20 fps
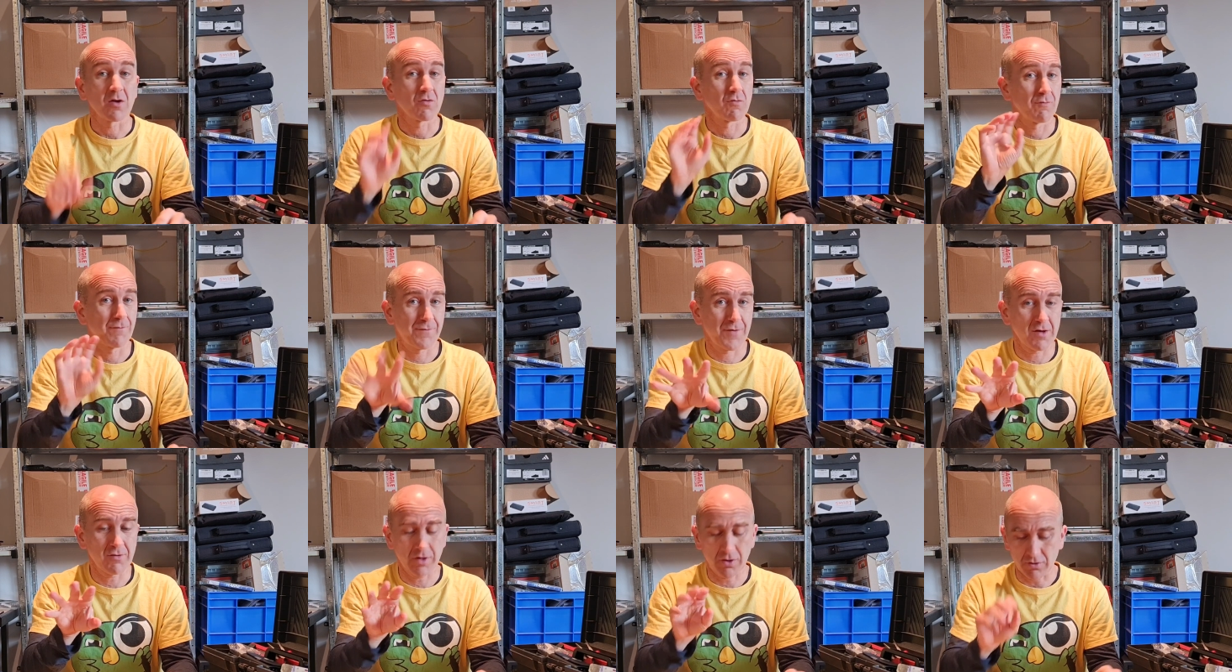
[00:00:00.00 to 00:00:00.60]

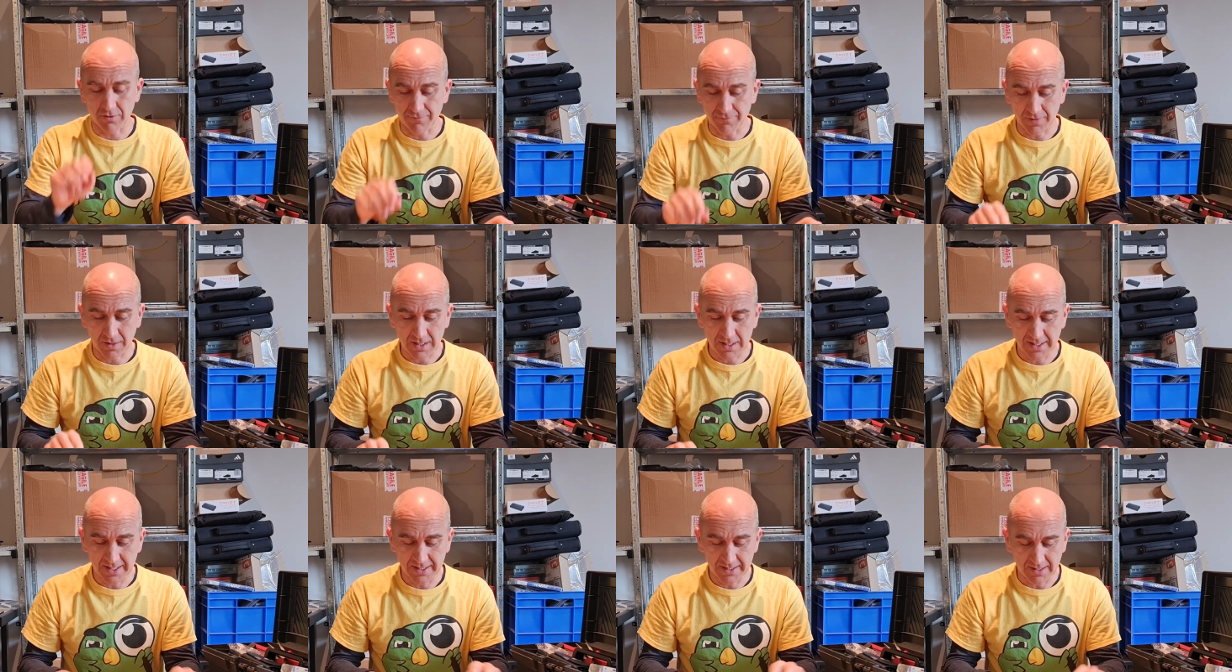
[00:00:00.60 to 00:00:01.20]
Very good for
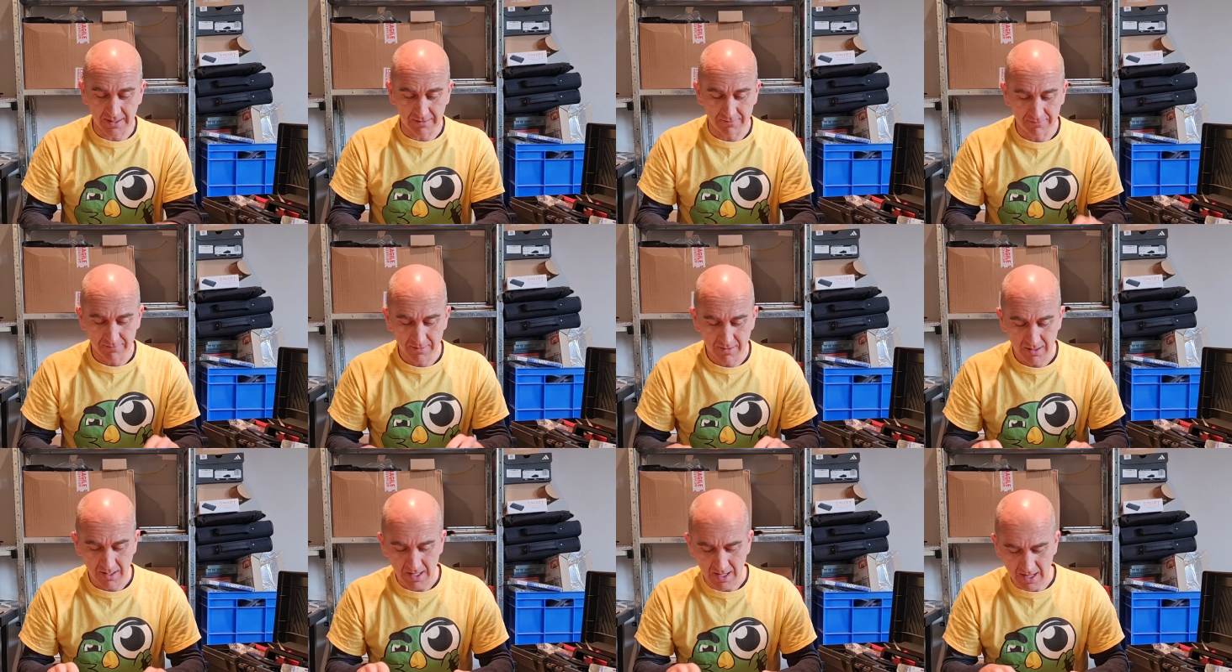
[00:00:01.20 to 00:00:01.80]
cleaning.
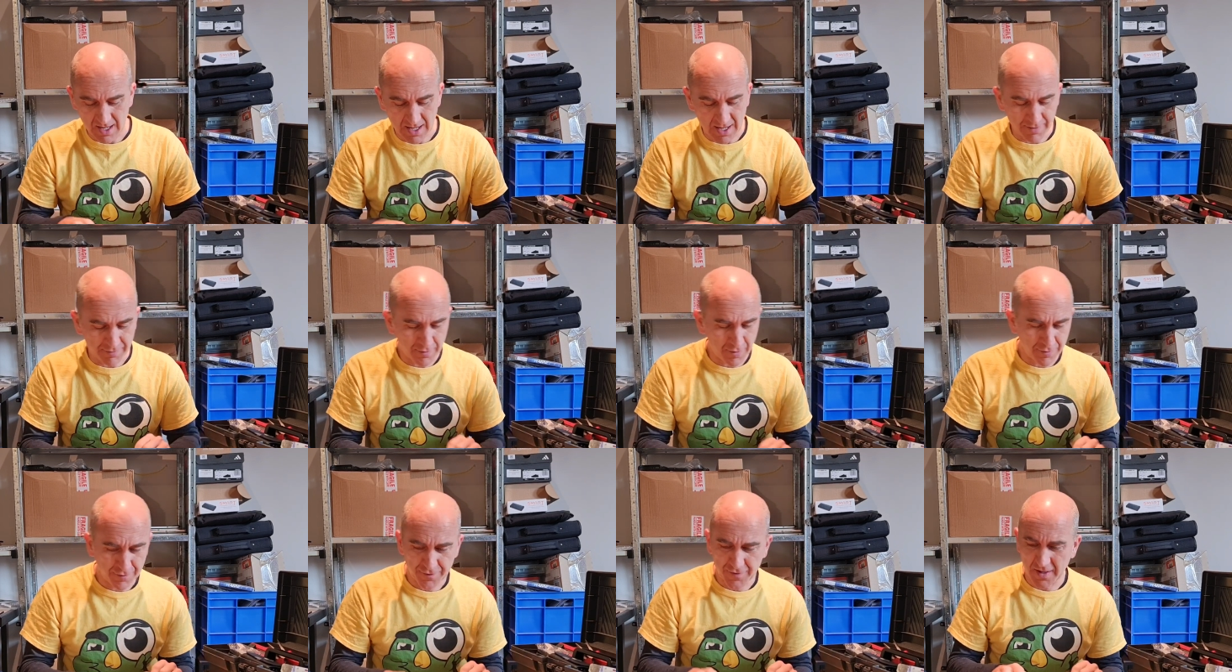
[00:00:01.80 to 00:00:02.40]

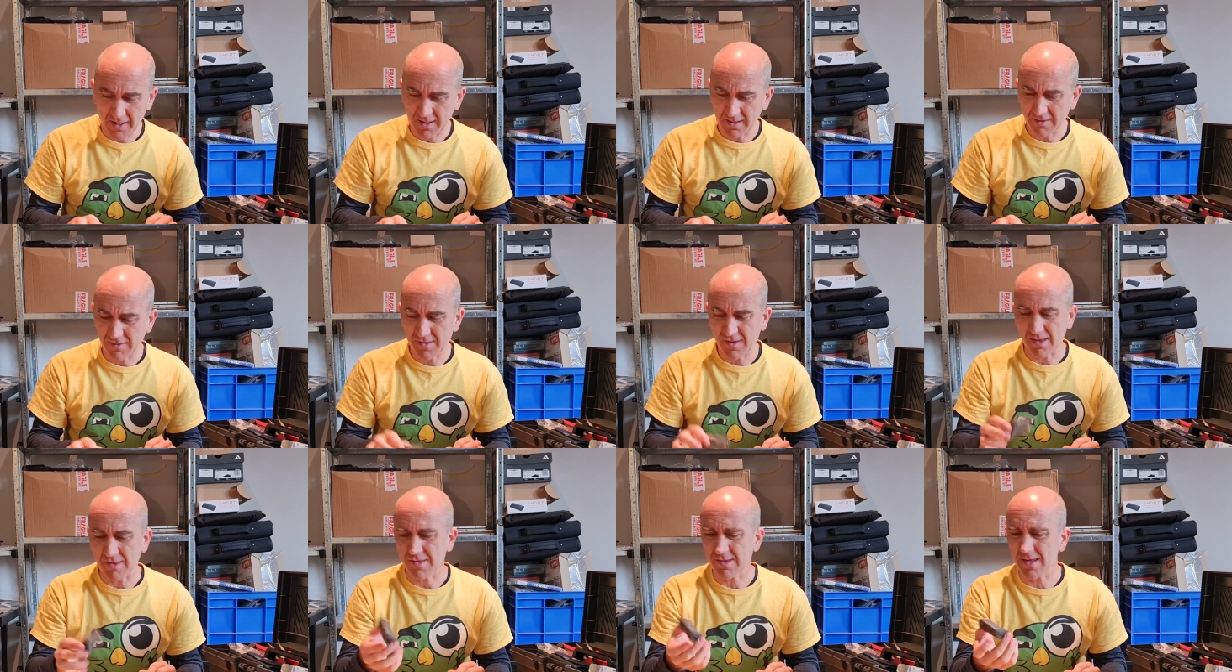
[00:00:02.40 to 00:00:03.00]
Other things,